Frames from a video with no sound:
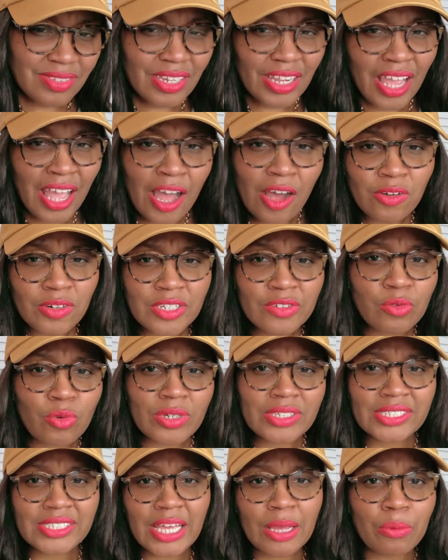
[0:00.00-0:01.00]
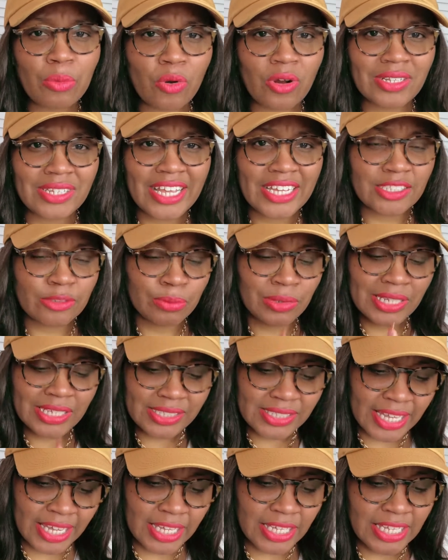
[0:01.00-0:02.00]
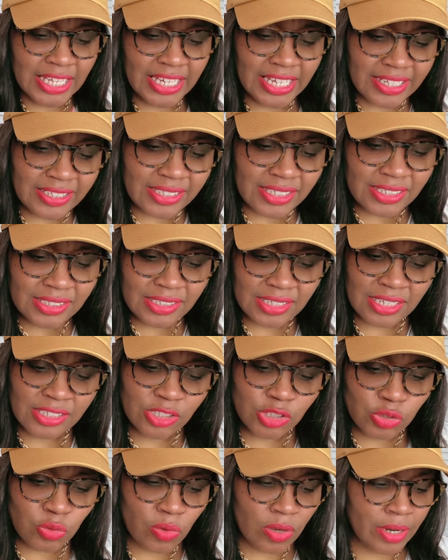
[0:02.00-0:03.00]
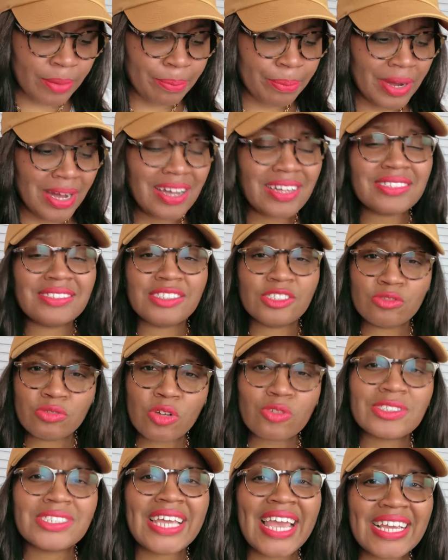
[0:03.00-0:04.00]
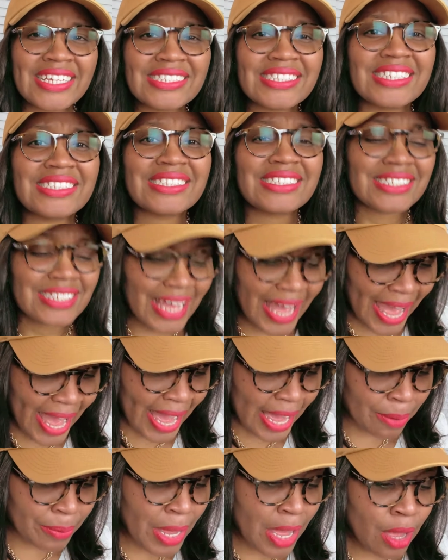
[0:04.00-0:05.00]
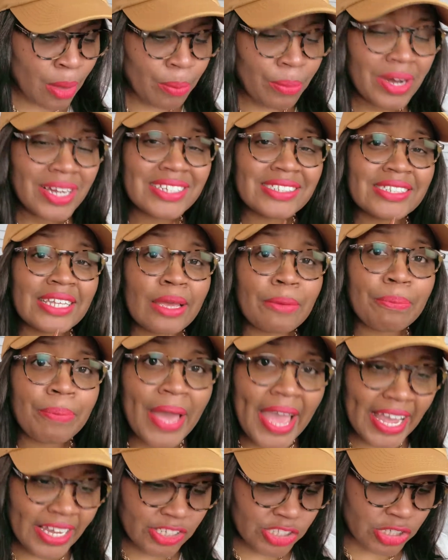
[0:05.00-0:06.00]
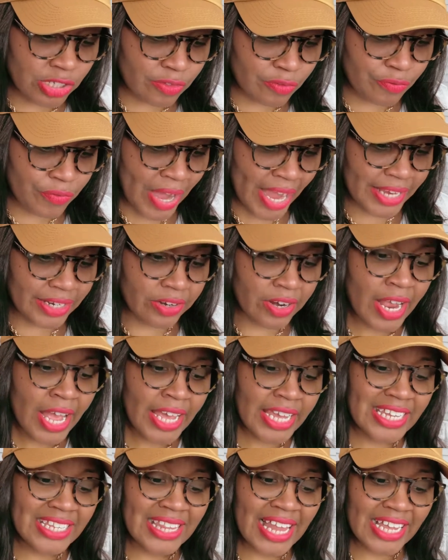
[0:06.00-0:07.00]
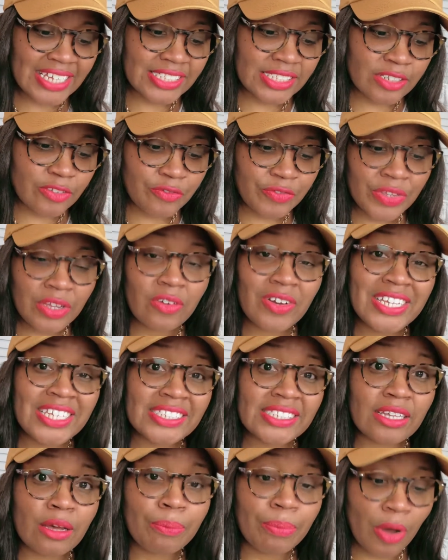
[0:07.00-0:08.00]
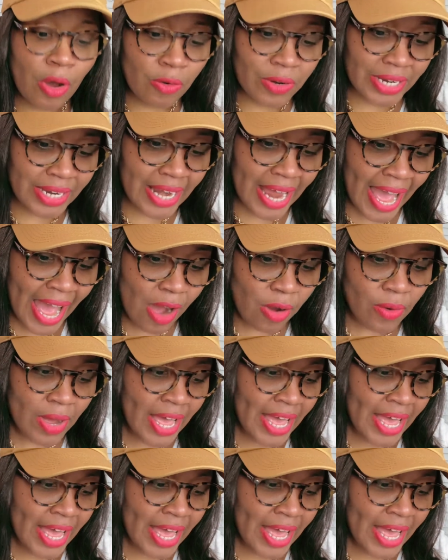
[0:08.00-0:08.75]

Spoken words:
I don't even want to say more or less, but let's say he eases into it, but, takes his time. But is a patient fighter. He likes to feel his opponent out,